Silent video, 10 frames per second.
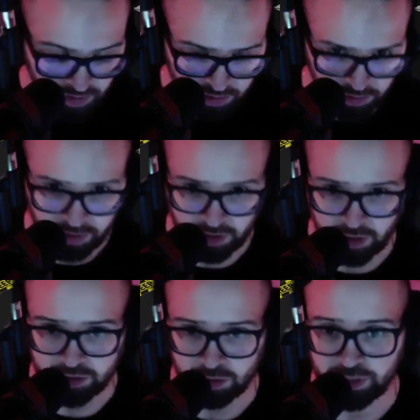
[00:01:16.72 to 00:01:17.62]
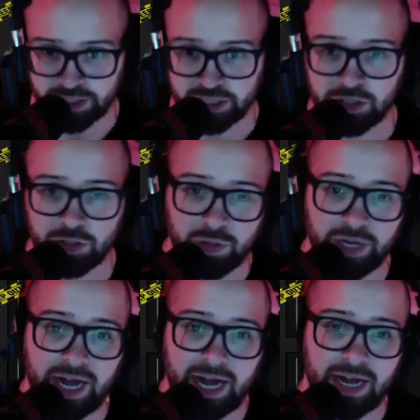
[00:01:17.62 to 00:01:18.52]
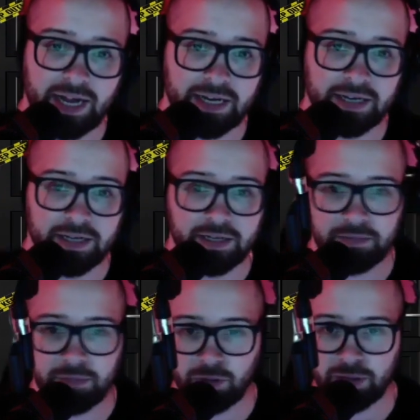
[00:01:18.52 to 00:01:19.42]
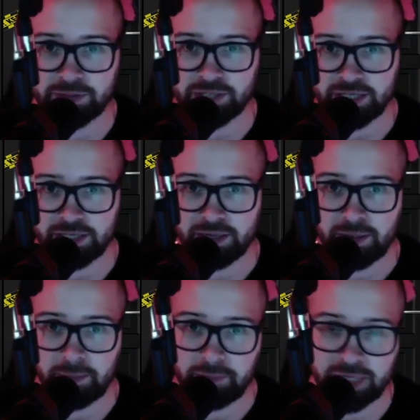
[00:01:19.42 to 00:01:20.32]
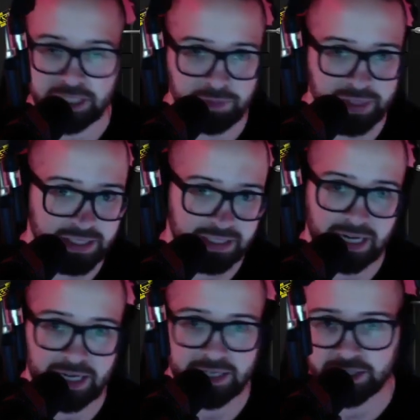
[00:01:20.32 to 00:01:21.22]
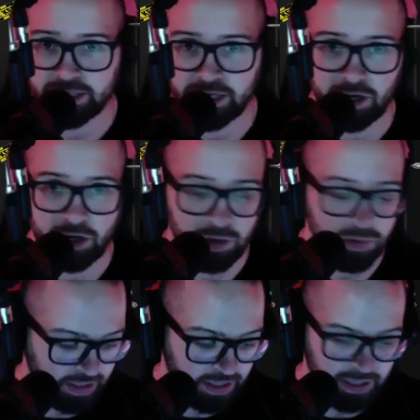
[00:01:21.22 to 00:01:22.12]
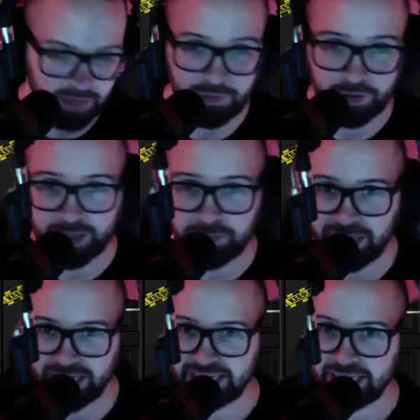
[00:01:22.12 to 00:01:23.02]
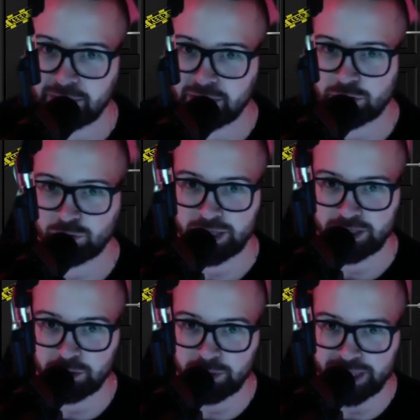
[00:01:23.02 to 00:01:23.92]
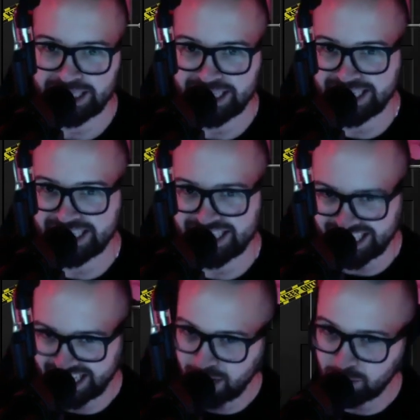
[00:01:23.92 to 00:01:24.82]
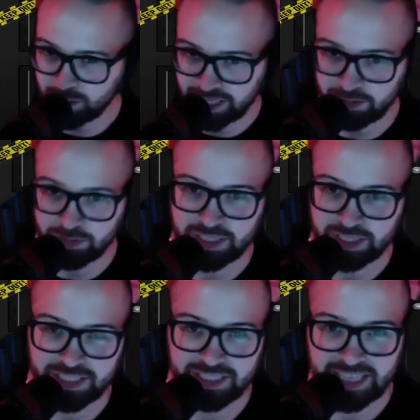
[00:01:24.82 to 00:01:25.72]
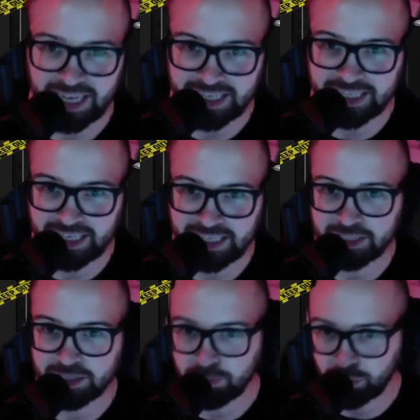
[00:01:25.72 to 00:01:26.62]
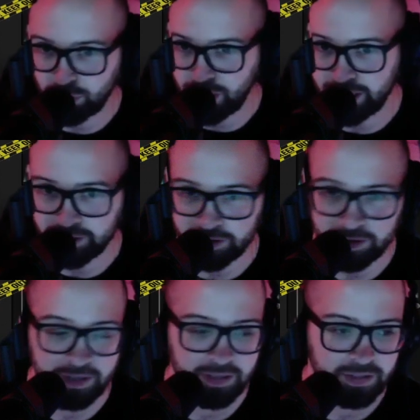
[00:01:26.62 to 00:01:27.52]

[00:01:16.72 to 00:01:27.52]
You can also listen to it on my website, MAZEMENT.co. If you're in my email thread, you've been getting the countdown since 10 days prior